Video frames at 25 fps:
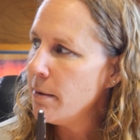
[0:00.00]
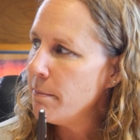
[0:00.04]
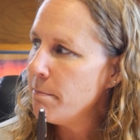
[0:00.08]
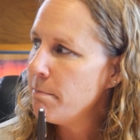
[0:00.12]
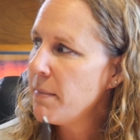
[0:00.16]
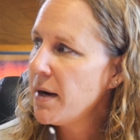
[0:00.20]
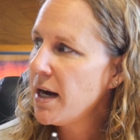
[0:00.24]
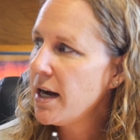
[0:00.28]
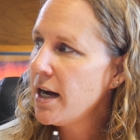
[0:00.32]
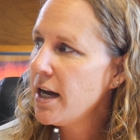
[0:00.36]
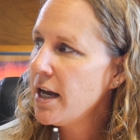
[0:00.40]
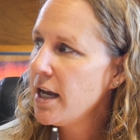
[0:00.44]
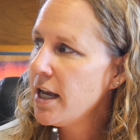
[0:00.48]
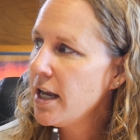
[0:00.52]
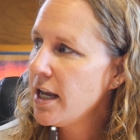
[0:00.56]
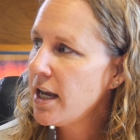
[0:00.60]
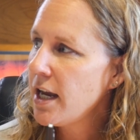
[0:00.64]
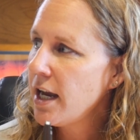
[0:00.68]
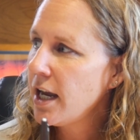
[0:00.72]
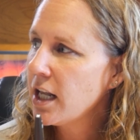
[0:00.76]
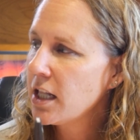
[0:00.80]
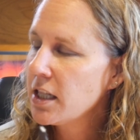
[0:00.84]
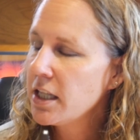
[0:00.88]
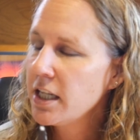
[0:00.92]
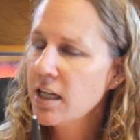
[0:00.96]

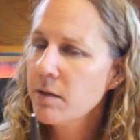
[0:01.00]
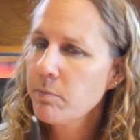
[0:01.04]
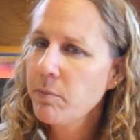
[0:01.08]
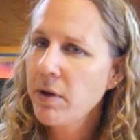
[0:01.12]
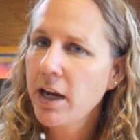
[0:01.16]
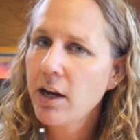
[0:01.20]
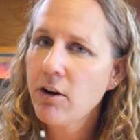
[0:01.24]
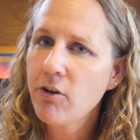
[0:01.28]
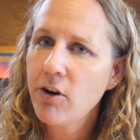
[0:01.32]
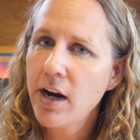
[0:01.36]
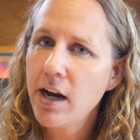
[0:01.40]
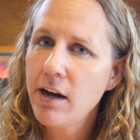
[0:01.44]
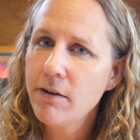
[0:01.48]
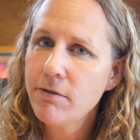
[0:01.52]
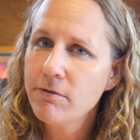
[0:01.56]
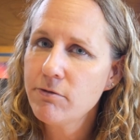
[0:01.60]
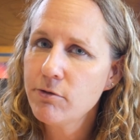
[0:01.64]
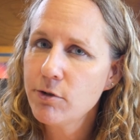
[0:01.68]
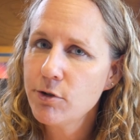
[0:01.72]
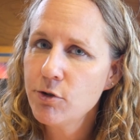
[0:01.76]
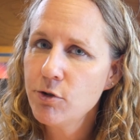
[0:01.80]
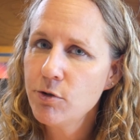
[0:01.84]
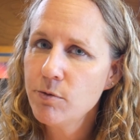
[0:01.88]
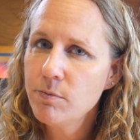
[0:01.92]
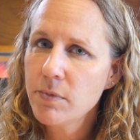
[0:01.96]
I cleaned my craft
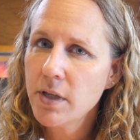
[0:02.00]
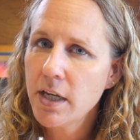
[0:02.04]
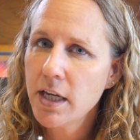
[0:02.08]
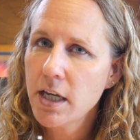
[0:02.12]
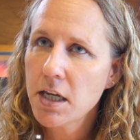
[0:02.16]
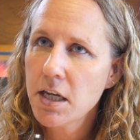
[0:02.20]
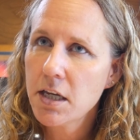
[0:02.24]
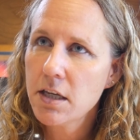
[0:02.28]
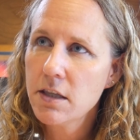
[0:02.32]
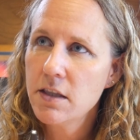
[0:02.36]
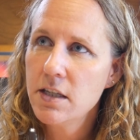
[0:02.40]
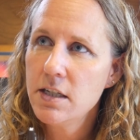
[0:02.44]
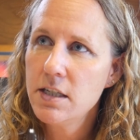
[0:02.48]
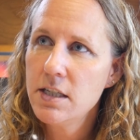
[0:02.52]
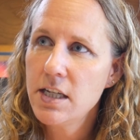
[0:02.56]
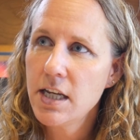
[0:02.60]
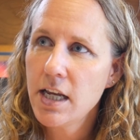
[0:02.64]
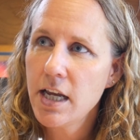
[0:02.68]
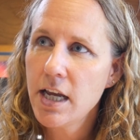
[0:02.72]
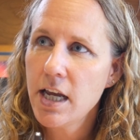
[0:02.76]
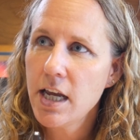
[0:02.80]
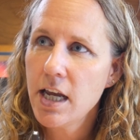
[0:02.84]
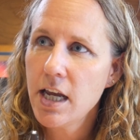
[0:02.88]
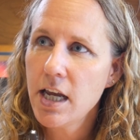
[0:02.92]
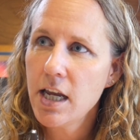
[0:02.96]
room like the
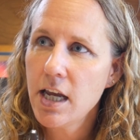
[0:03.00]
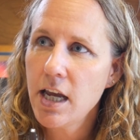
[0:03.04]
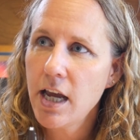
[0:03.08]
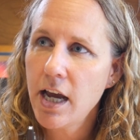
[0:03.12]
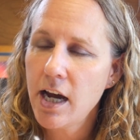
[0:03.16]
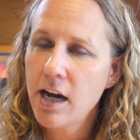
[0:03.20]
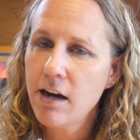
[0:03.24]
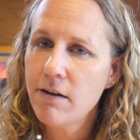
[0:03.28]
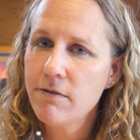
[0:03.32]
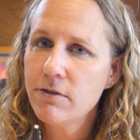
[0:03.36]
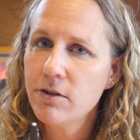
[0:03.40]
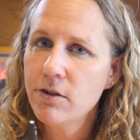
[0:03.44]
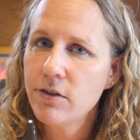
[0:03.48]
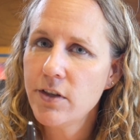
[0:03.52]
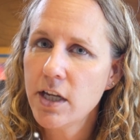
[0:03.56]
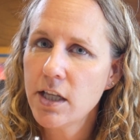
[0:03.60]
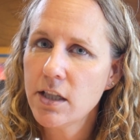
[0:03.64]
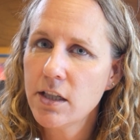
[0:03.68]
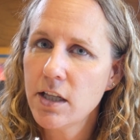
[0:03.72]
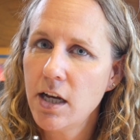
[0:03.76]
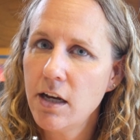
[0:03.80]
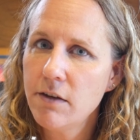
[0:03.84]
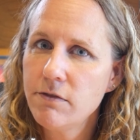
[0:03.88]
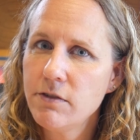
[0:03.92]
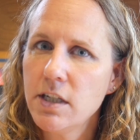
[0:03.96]
day after they
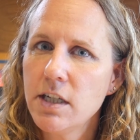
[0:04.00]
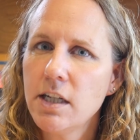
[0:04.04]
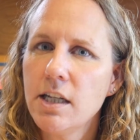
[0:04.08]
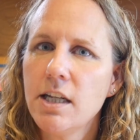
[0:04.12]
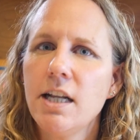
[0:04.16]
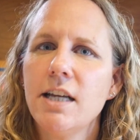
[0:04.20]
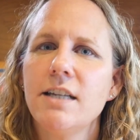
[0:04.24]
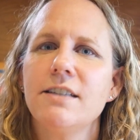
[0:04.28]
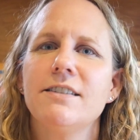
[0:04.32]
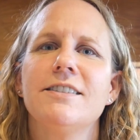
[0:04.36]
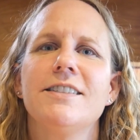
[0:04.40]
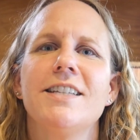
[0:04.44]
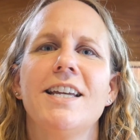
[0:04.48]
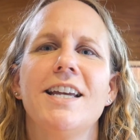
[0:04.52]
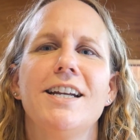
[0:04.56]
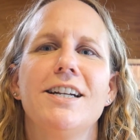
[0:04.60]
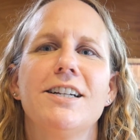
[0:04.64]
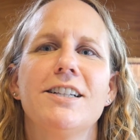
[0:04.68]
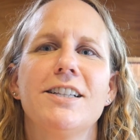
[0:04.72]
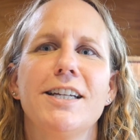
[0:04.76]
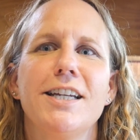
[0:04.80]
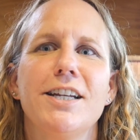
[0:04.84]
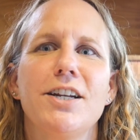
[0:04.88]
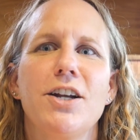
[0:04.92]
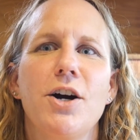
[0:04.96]
left, and it has stayed
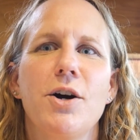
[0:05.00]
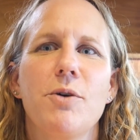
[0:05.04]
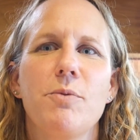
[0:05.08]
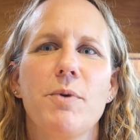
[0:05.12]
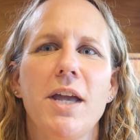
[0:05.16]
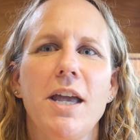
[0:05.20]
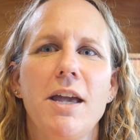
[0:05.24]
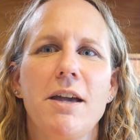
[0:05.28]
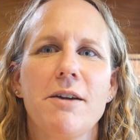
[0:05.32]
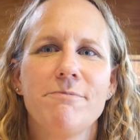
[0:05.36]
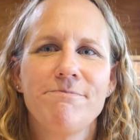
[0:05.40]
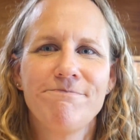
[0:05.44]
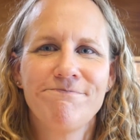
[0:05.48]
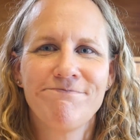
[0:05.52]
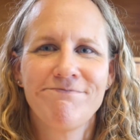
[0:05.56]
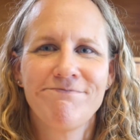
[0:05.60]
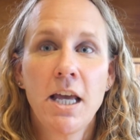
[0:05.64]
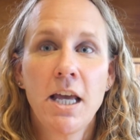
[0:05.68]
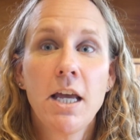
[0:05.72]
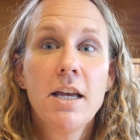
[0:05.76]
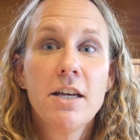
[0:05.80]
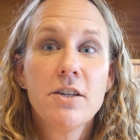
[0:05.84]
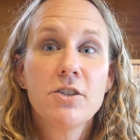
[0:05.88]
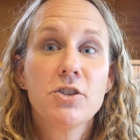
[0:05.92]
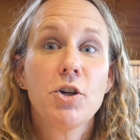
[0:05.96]
clean all week.
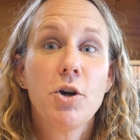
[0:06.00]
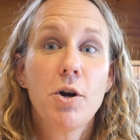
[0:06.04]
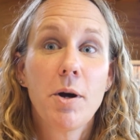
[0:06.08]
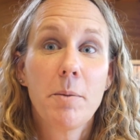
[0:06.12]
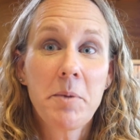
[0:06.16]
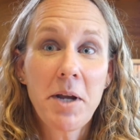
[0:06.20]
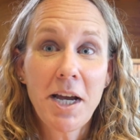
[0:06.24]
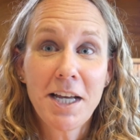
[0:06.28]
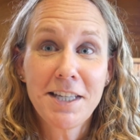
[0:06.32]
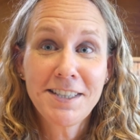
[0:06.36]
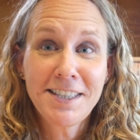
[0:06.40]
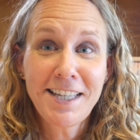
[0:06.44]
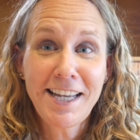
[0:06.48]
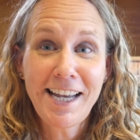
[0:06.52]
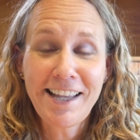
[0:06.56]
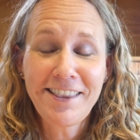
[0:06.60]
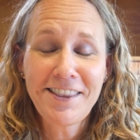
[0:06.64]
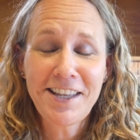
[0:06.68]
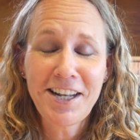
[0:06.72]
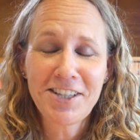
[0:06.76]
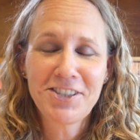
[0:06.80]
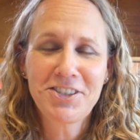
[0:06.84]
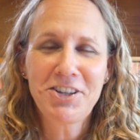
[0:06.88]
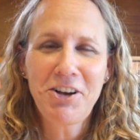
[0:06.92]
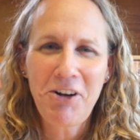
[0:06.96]
So I'm not saying
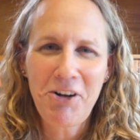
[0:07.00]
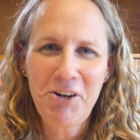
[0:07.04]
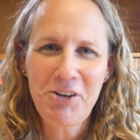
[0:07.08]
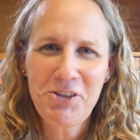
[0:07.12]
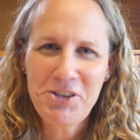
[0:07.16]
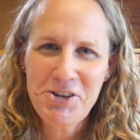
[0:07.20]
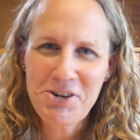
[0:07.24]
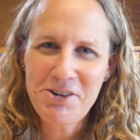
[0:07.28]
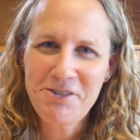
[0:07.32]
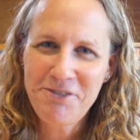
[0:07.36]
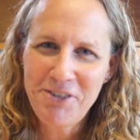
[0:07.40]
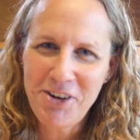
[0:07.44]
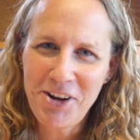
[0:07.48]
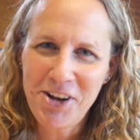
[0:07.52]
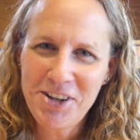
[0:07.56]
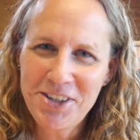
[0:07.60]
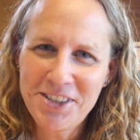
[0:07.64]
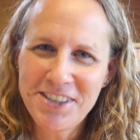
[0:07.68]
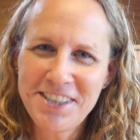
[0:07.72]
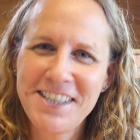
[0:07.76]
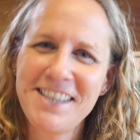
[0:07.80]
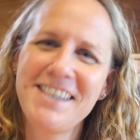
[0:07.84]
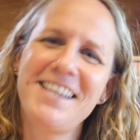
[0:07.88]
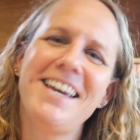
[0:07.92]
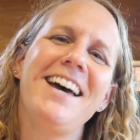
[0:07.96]
that it's all their
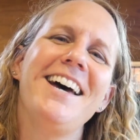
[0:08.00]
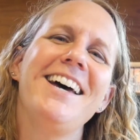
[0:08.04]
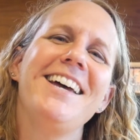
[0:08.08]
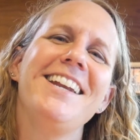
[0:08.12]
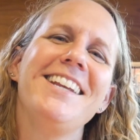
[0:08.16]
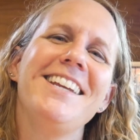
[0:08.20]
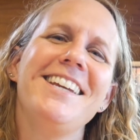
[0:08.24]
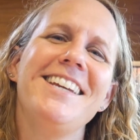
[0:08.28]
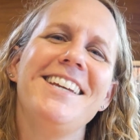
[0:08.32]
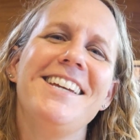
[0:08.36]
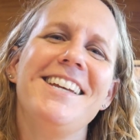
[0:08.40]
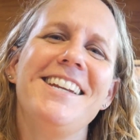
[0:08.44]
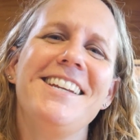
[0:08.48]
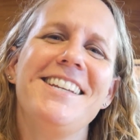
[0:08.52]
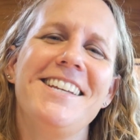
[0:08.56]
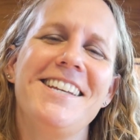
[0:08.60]
fault that it